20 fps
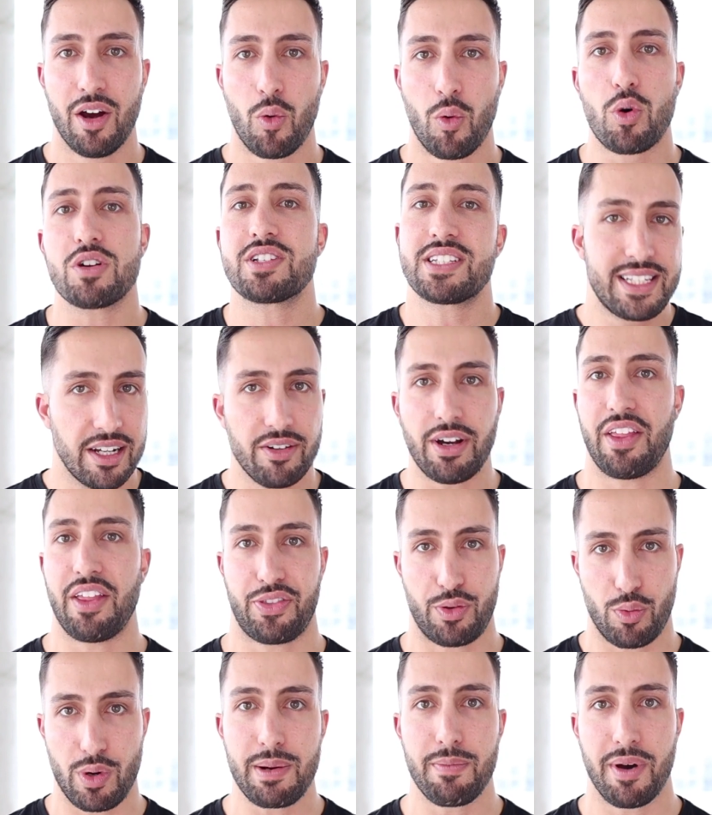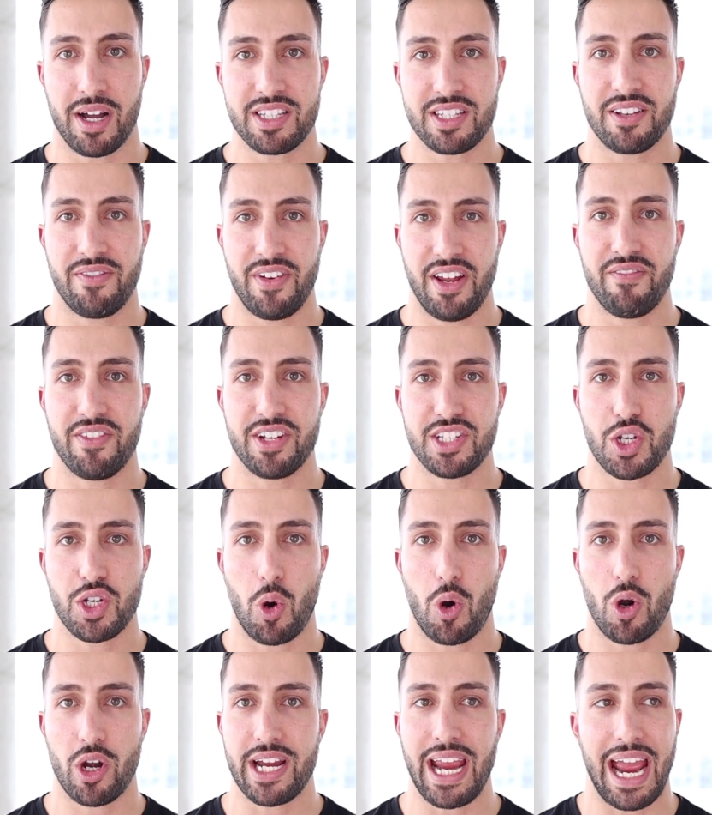we're still at 3 months of
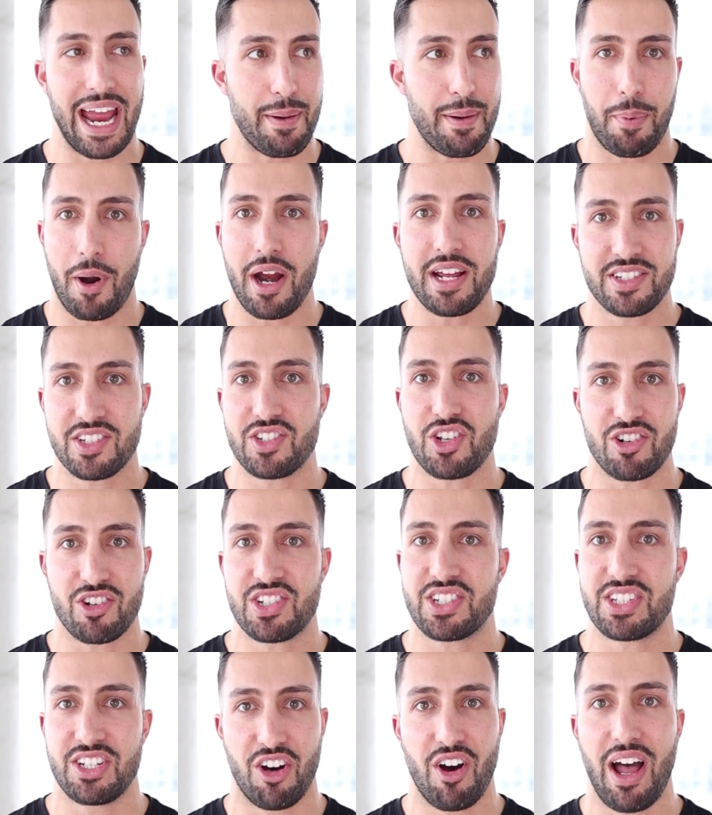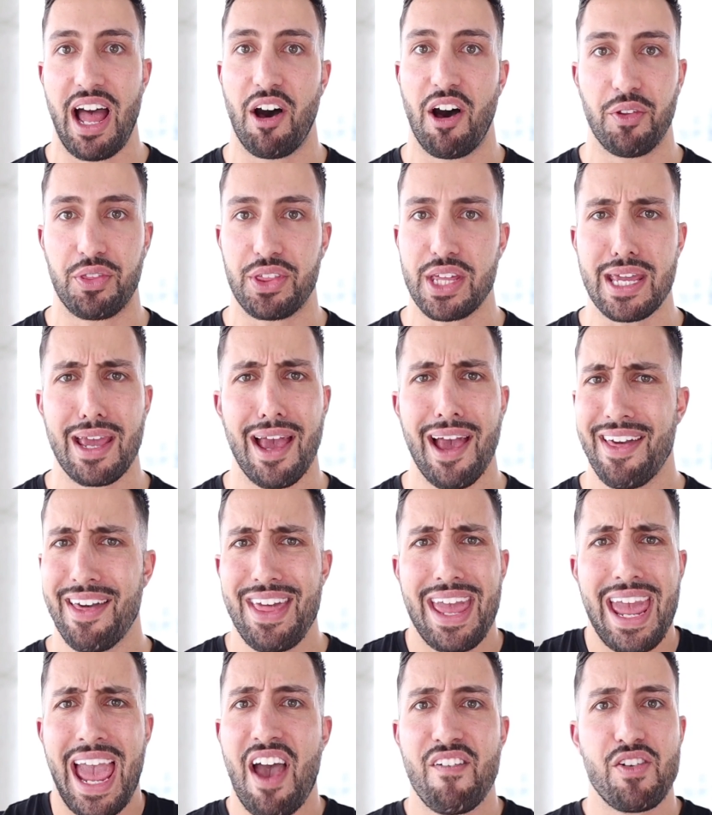inventory and prices are still healthy.
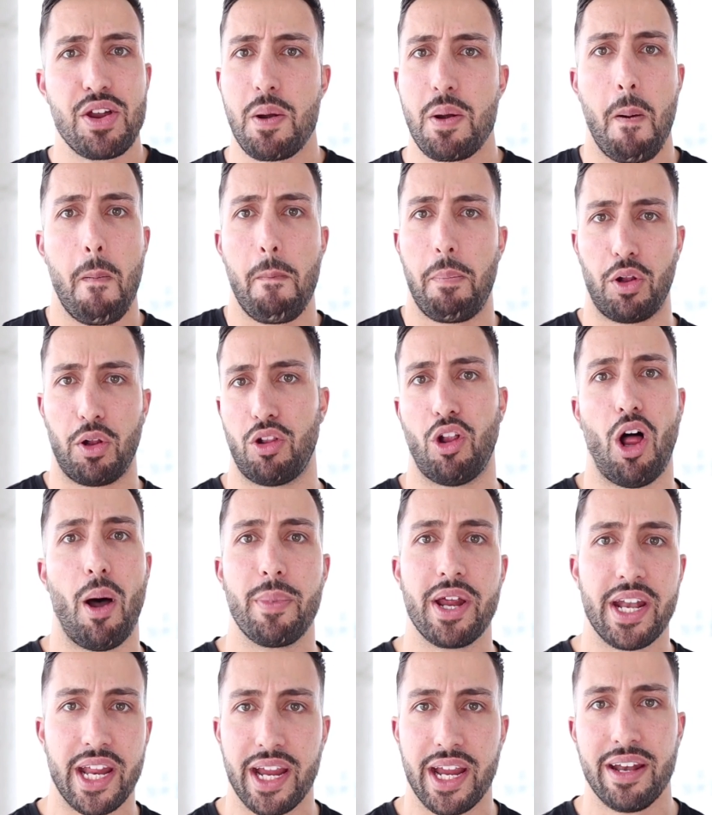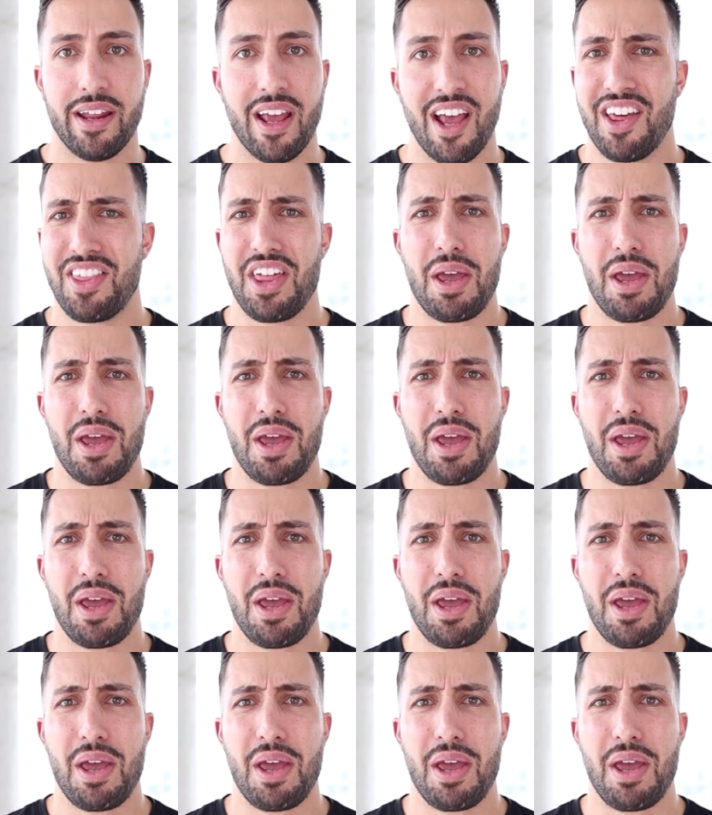They haven't plummeted.